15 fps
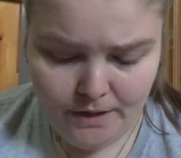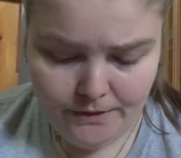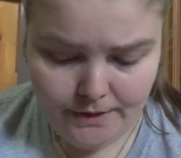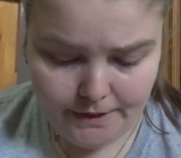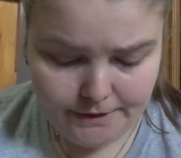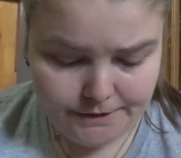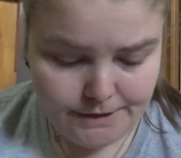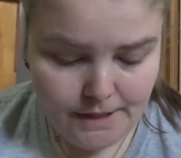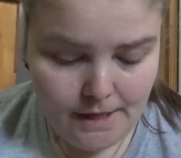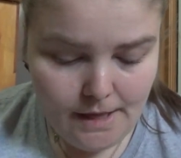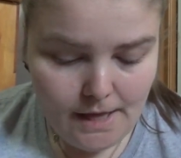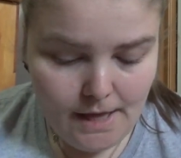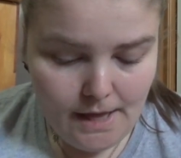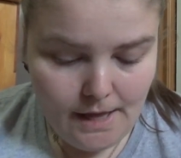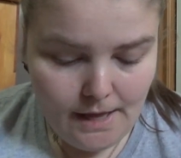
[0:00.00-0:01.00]
there's
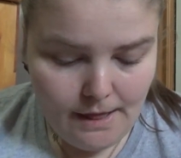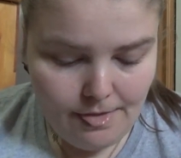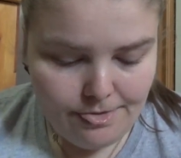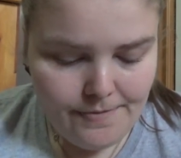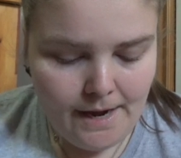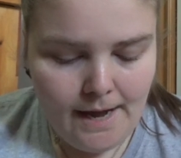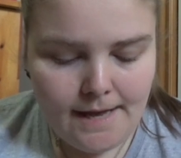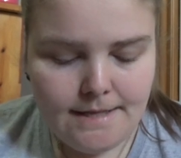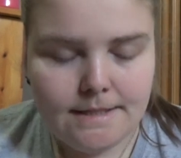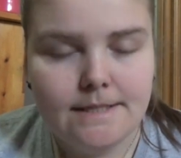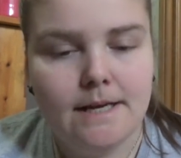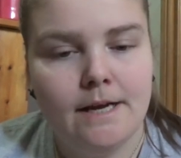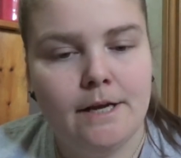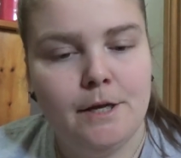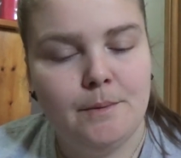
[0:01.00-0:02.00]
that.
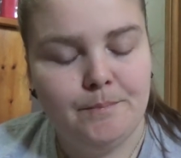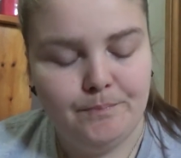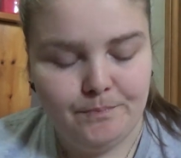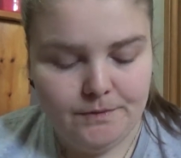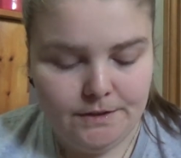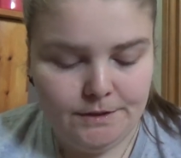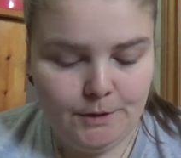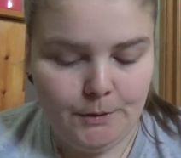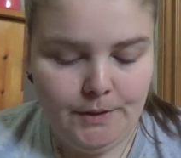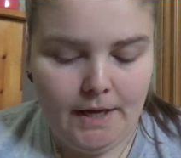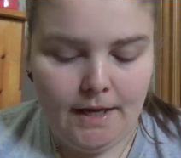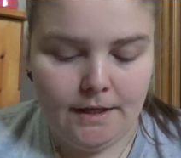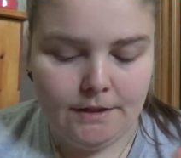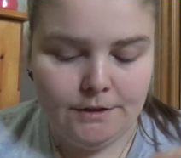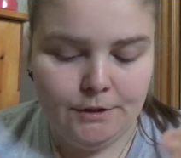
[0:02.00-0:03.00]
Um, so
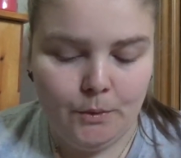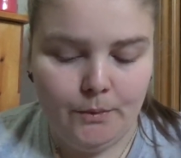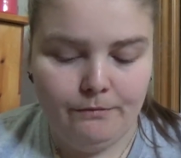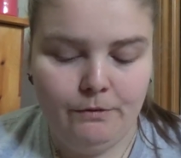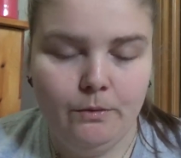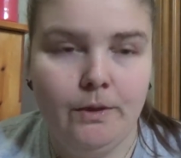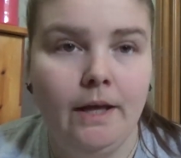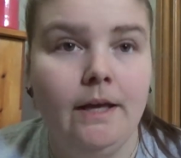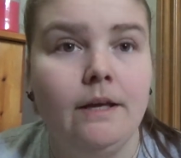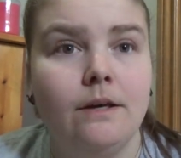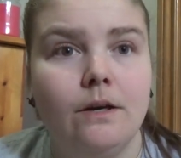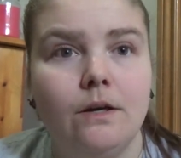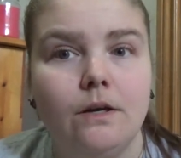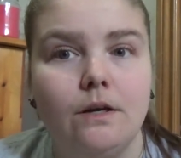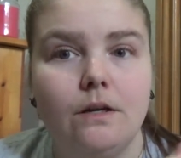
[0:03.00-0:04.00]
yeah. So if you like,
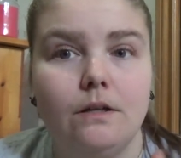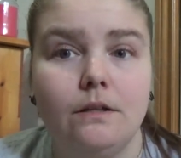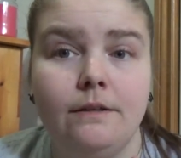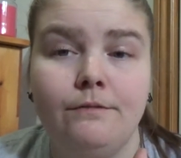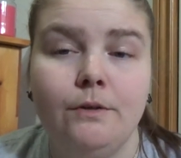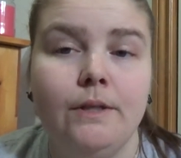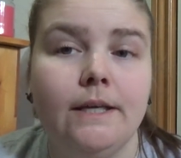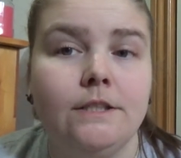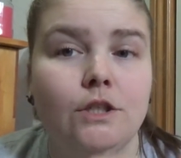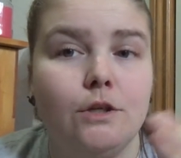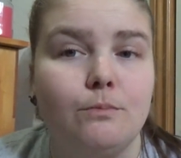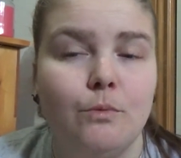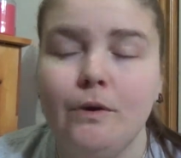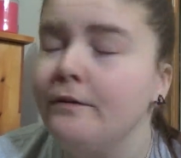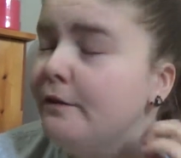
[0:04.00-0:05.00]
if you liked her
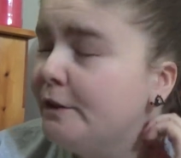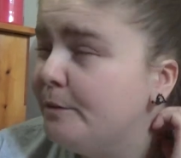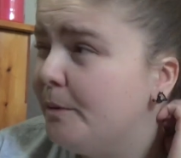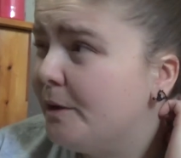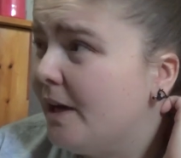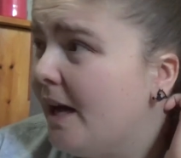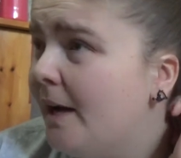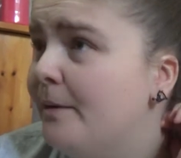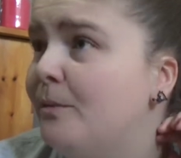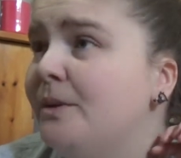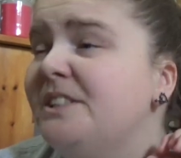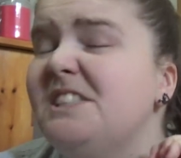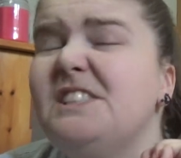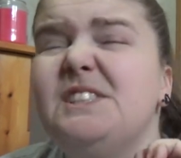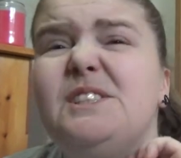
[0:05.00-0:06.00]
previous book, I
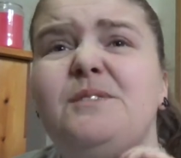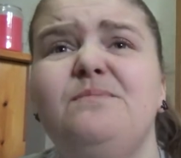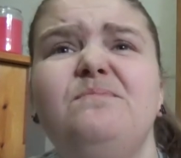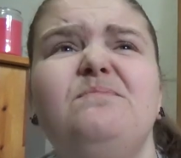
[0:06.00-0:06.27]
wasn't